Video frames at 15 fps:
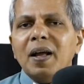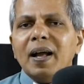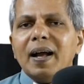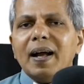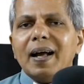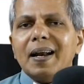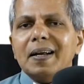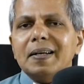
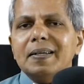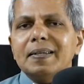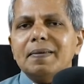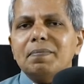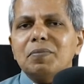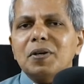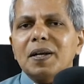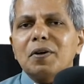and
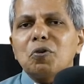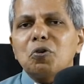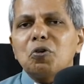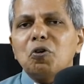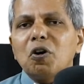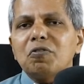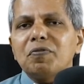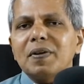he could
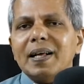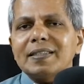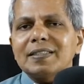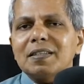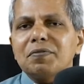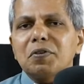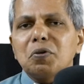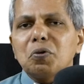not, for
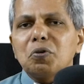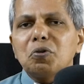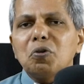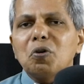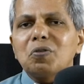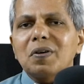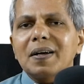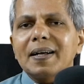Astafia could
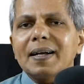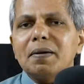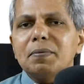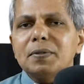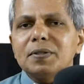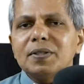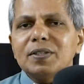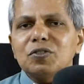not recover
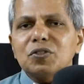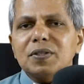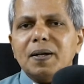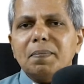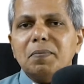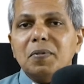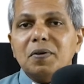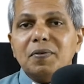this
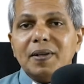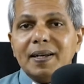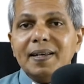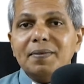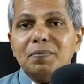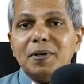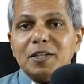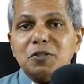
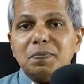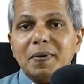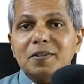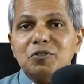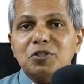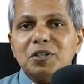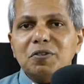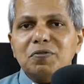very
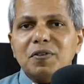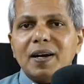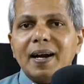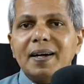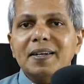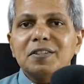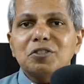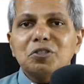expensive
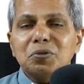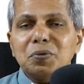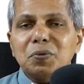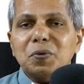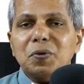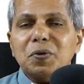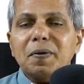rider's suit.